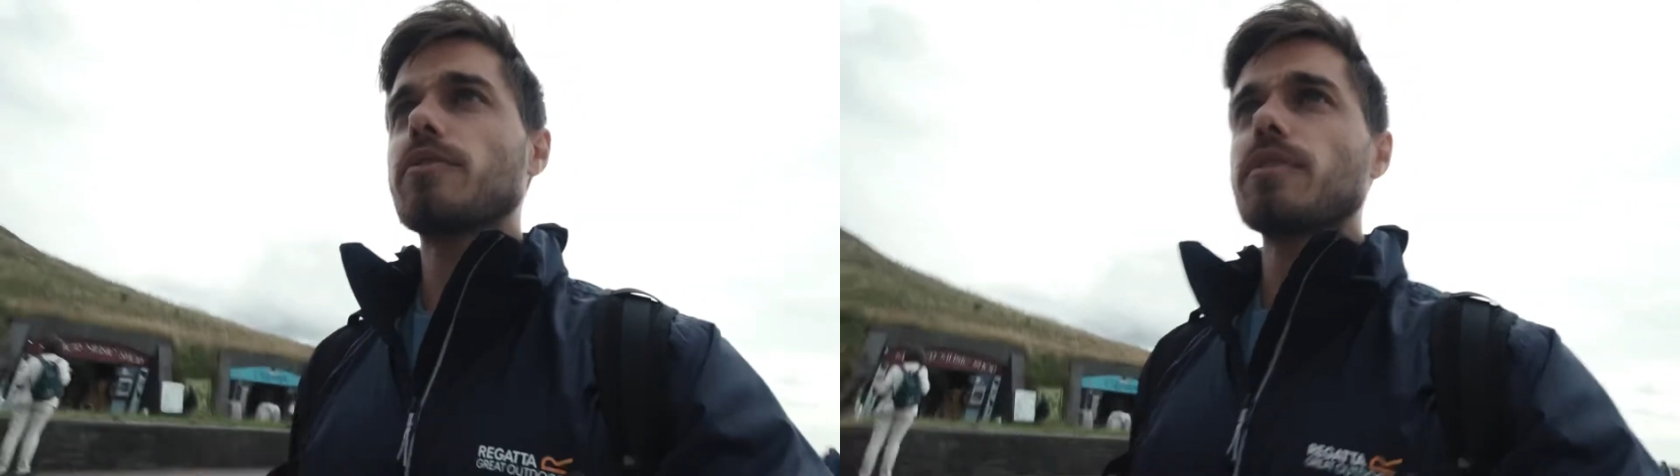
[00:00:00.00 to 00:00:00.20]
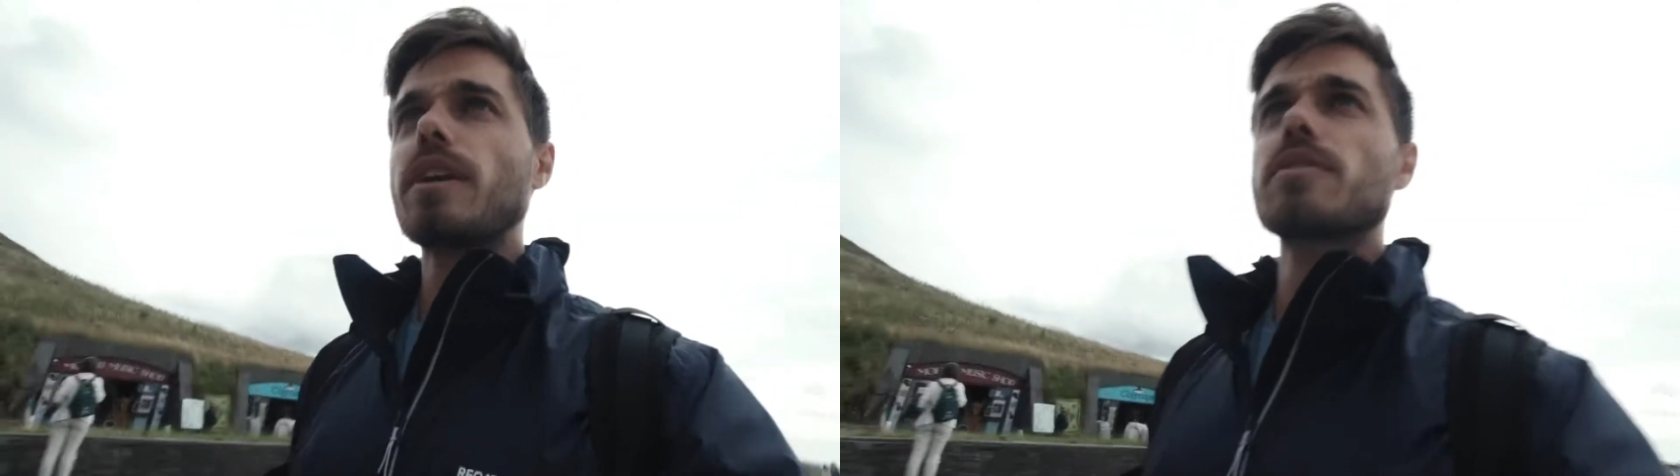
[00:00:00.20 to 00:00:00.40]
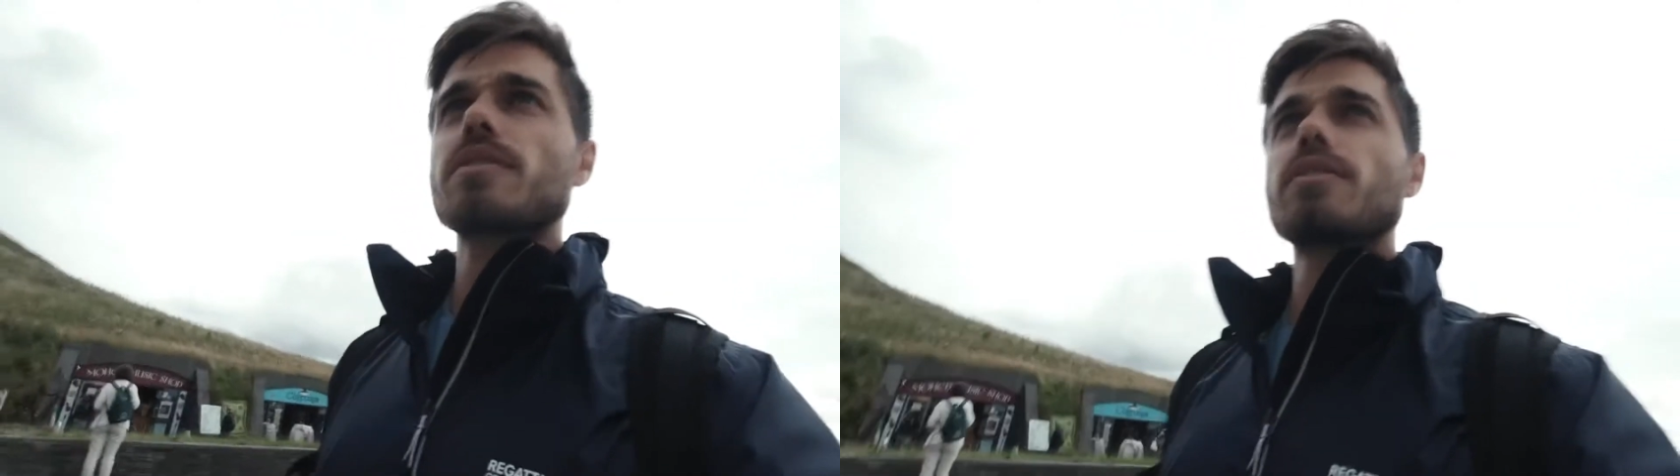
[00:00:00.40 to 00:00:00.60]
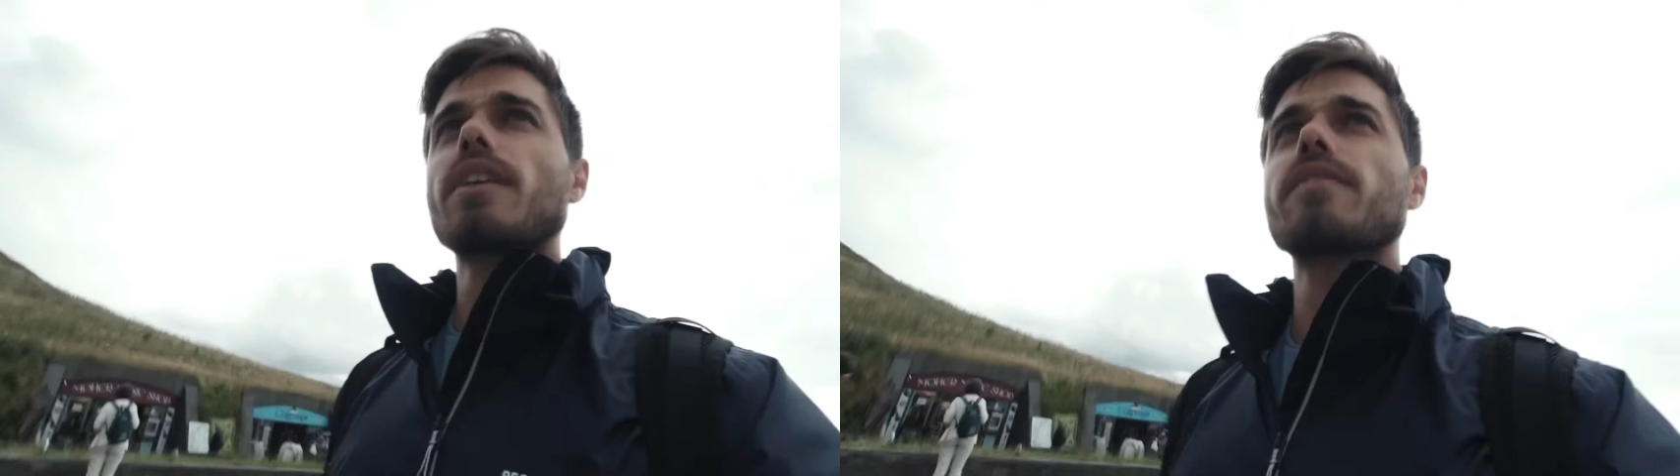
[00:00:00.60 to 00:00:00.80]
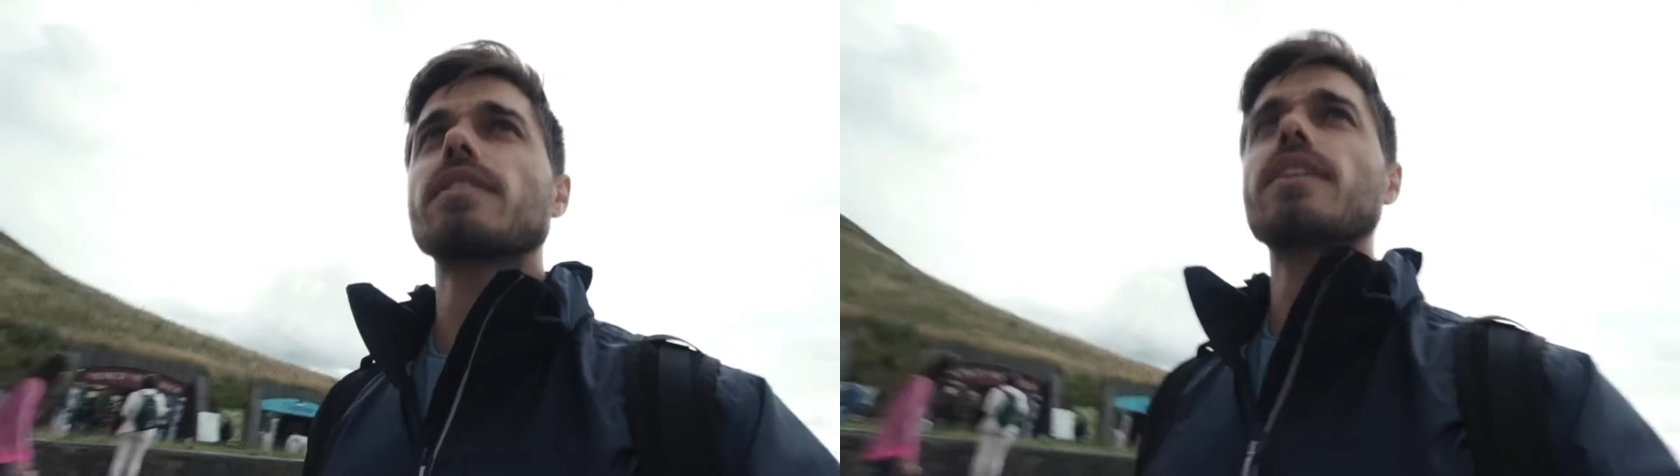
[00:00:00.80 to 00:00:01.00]
three hours of
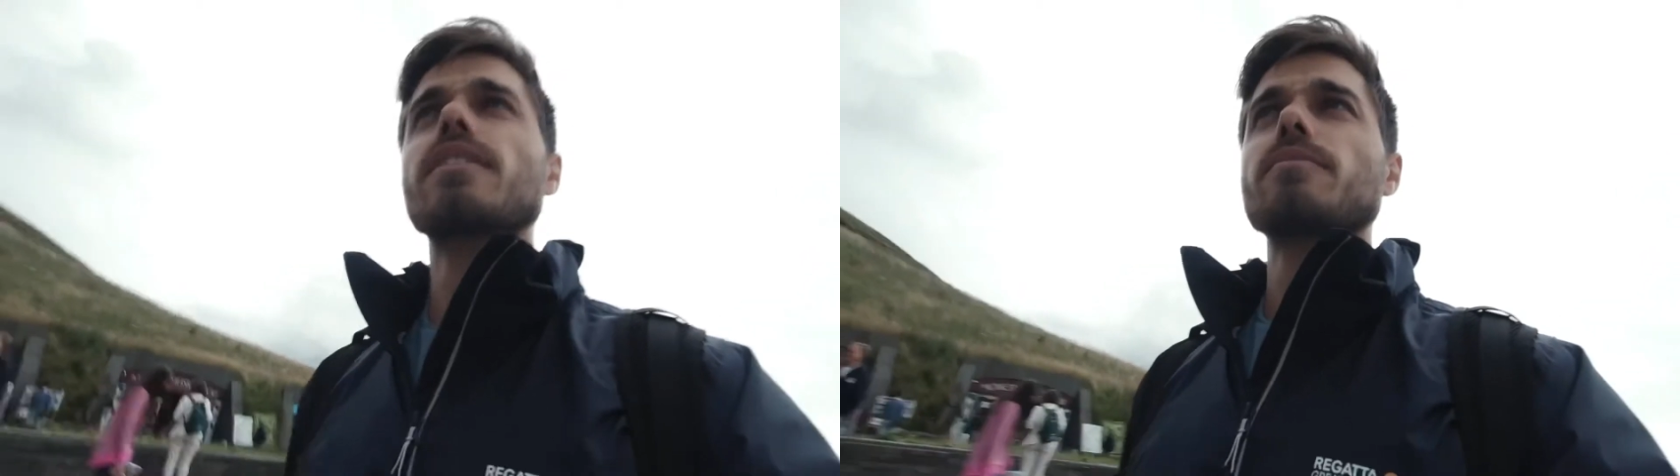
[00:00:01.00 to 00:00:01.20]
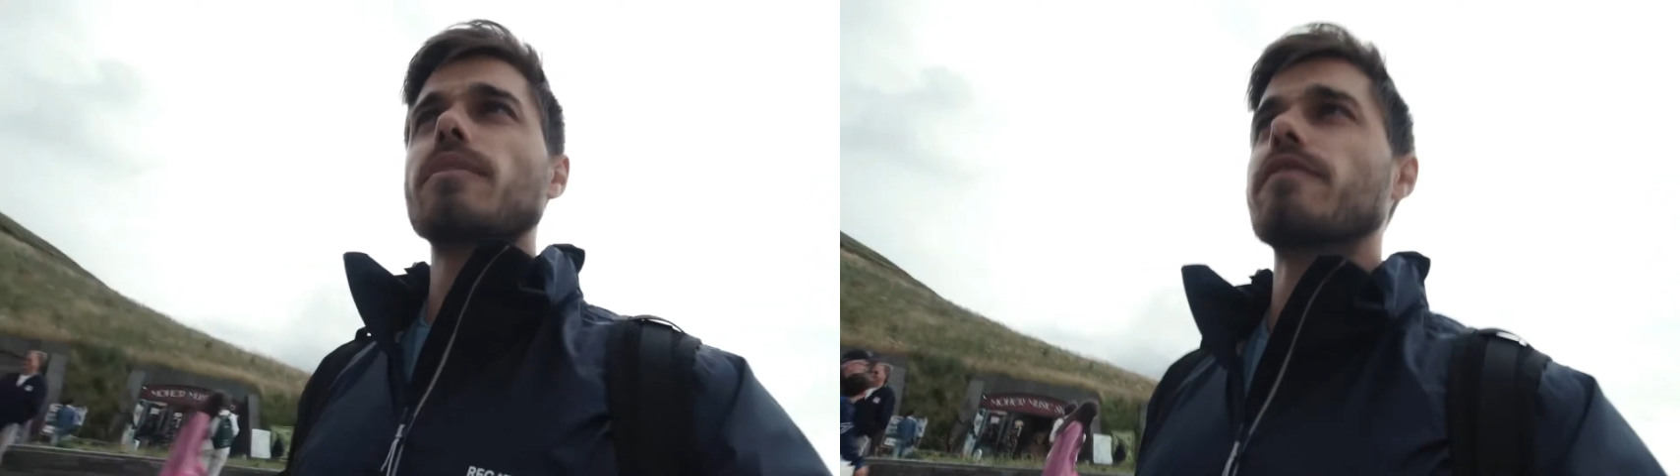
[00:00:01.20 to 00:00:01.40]
driving later, and we